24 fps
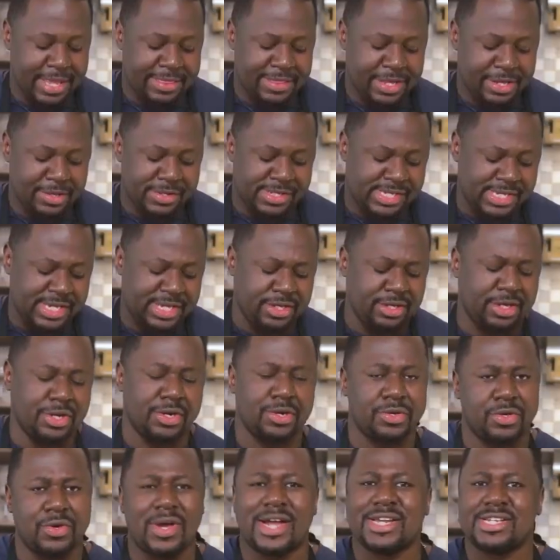And then you see,
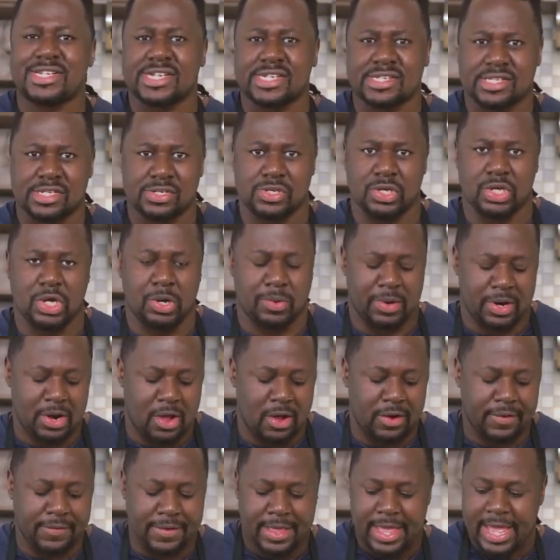you adjust as you go
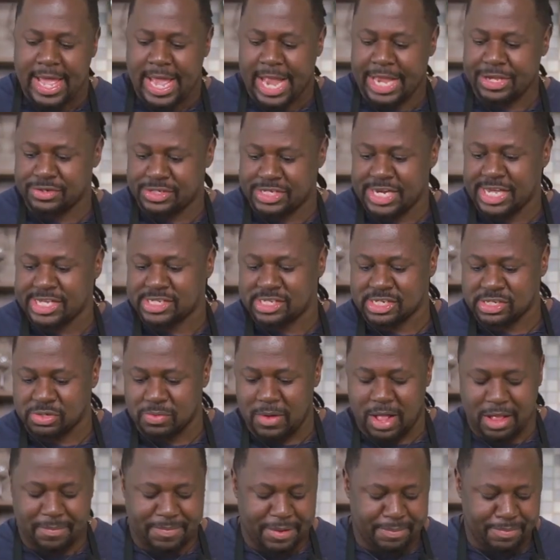along and you taste as
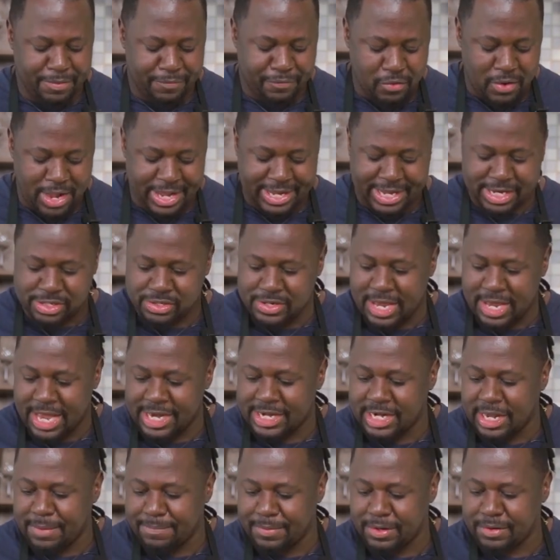well. But before I get to
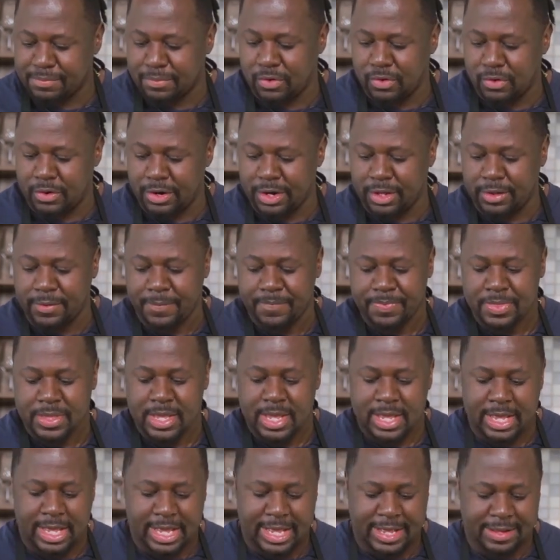adding a bit more oil,
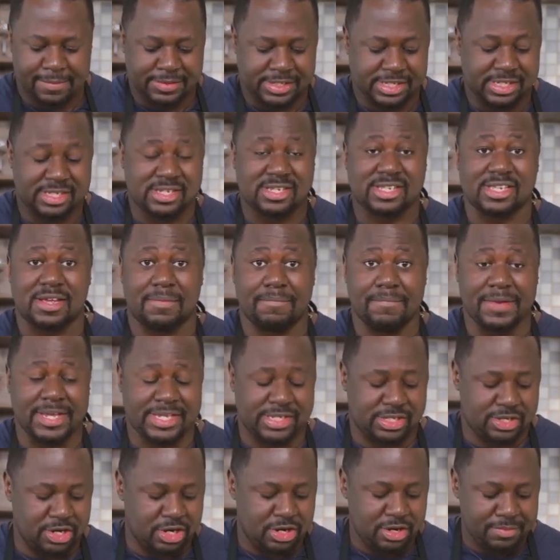just some
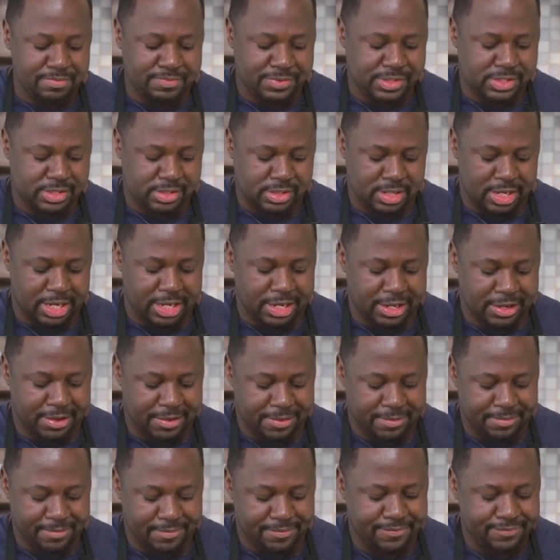mixed herbs,
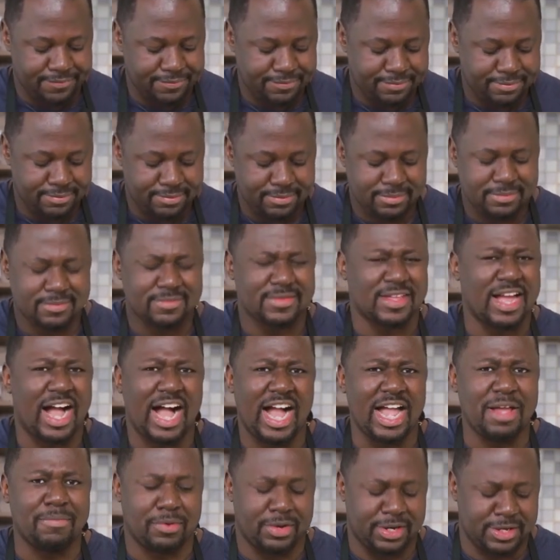
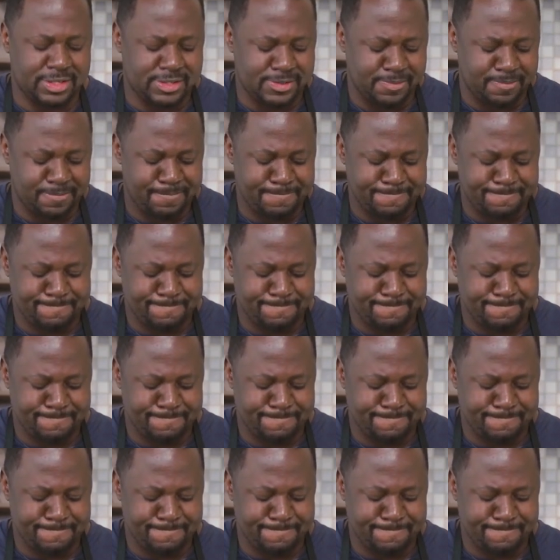eyeball it.